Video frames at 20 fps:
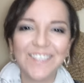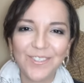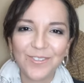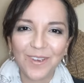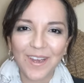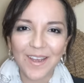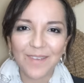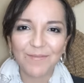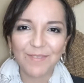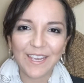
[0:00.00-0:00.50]

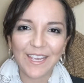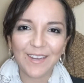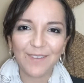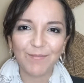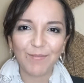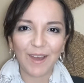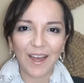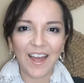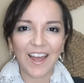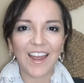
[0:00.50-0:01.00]
do I
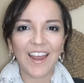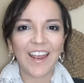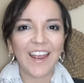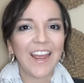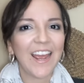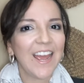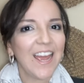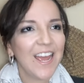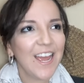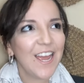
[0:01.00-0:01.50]
mean by
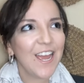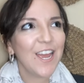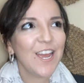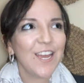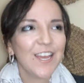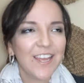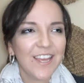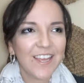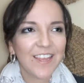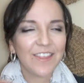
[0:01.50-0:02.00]

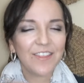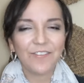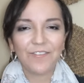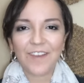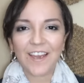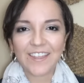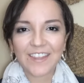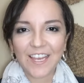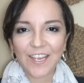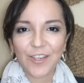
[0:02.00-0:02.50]
the
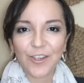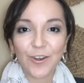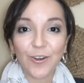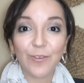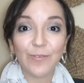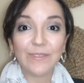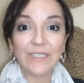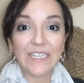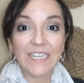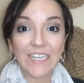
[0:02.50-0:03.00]
fact that you
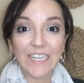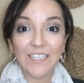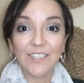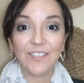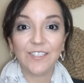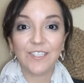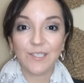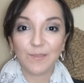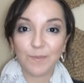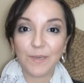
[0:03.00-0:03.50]
don't need
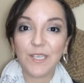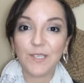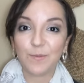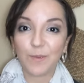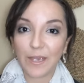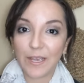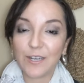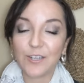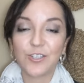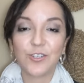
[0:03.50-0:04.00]
to speak
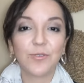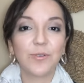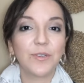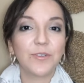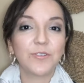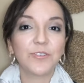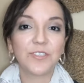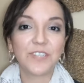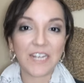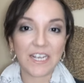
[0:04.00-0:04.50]
Spanish to
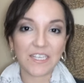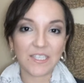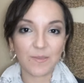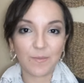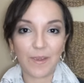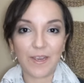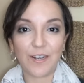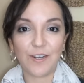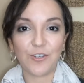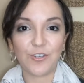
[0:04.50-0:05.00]
understand
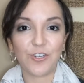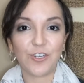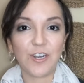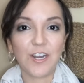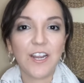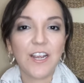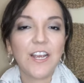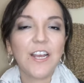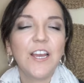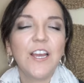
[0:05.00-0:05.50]
Spanish?
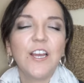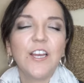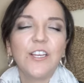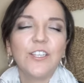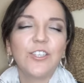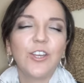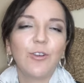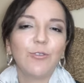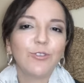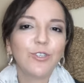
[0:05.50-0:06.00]

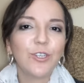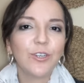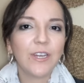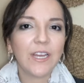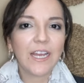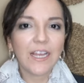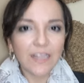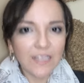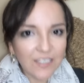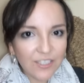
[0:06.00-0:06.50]
So
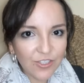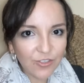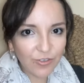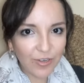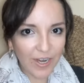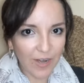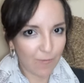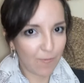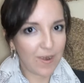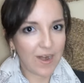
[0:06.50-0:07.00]
to
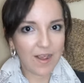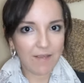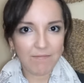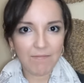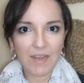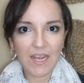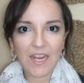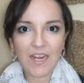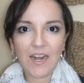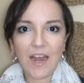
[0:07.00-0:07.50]
illustrate what I
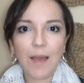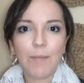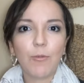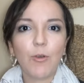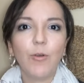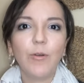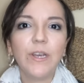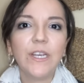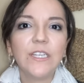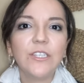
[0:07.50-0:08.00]
mean, I'm
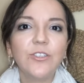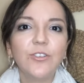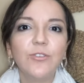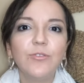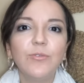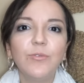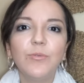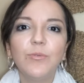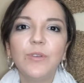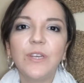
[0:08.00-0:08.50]
going
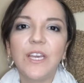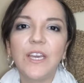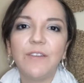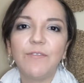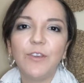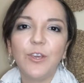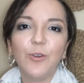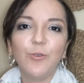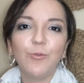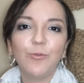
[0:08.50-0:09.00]
to
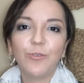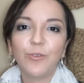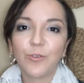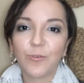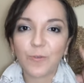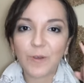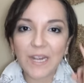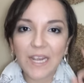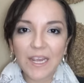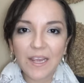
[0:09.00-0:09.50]
give you
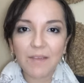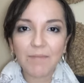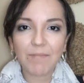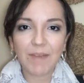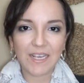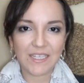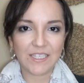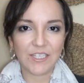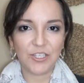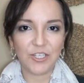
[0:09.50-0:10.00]
three
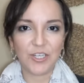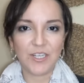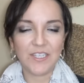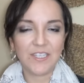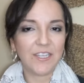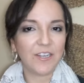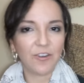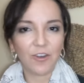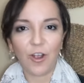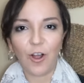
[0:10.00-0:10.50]

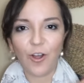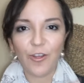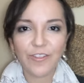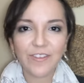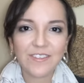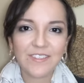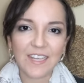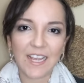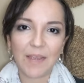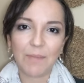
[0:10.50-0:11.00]
messages. They're all
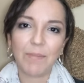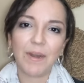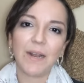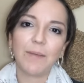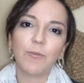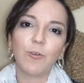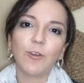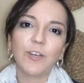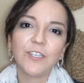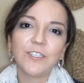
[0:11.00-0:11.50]
the same, but
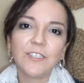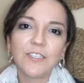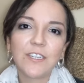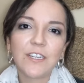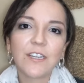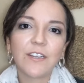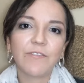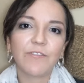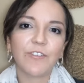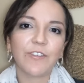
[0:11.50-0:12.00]
I'm going to
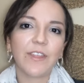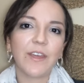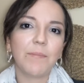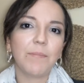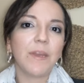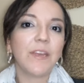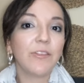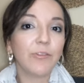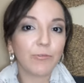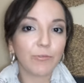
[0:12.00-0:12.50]
deliver
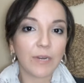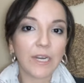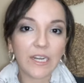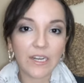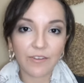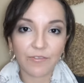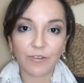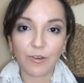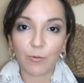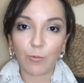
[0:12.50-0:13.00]
them in three
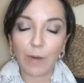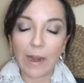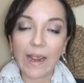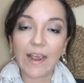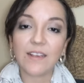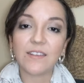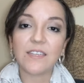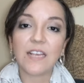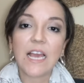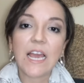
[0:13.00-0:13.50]
different
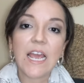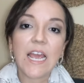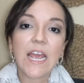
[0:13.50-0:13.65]
ways.